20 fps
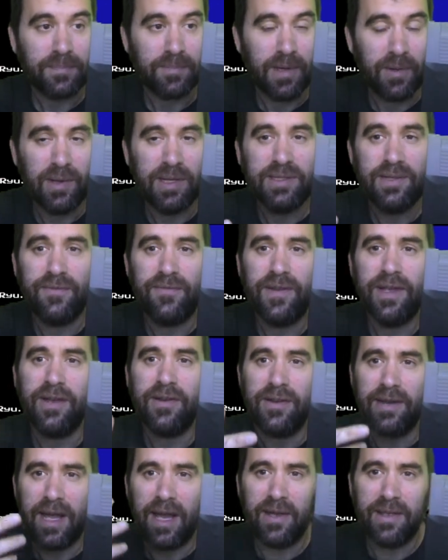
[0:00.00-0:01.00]
But once you
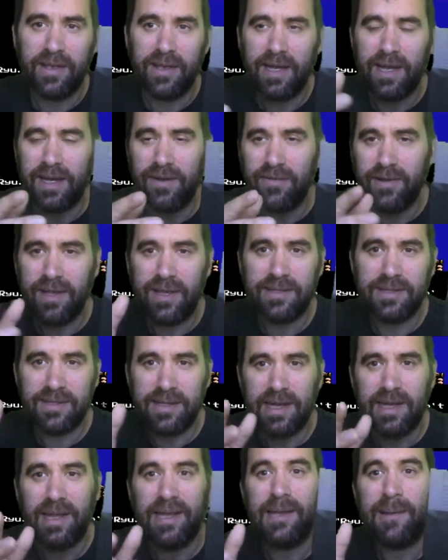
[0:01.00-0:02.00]
figure it out, you kind of realize it's
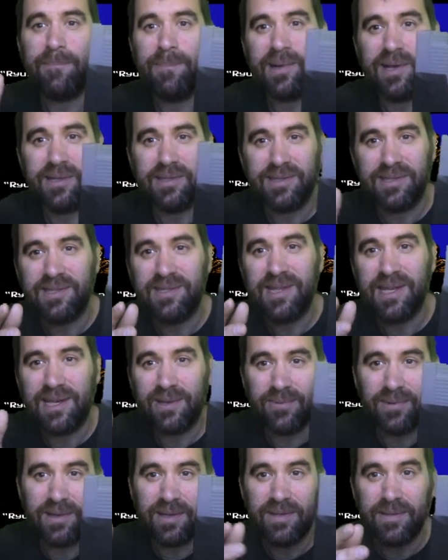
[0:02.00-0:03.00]
kind of like a puzzle,
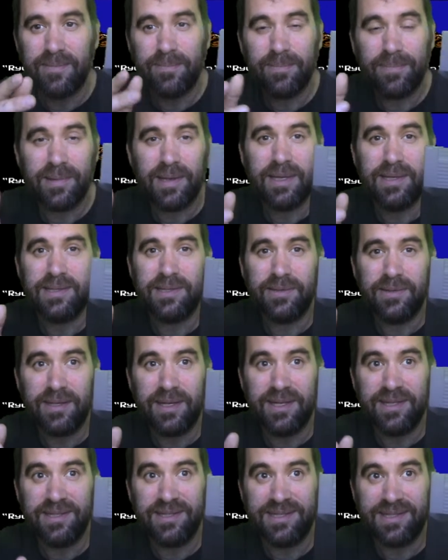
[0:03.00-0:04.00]
like where you place your
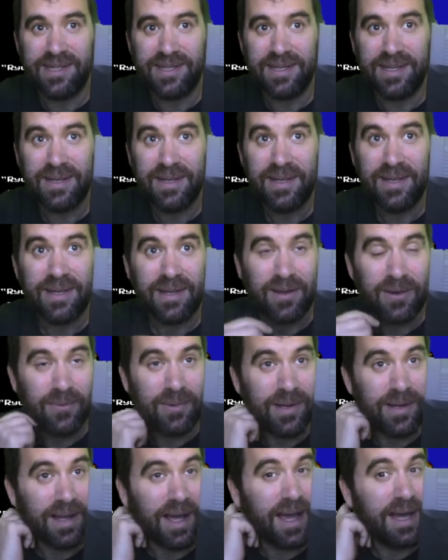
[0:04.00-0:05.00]
ninja or
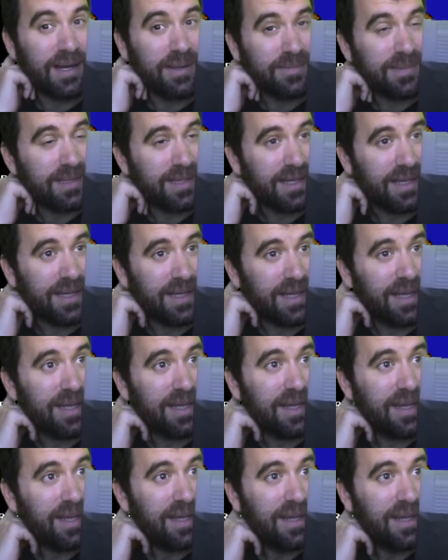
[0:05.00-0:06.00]
what items to get.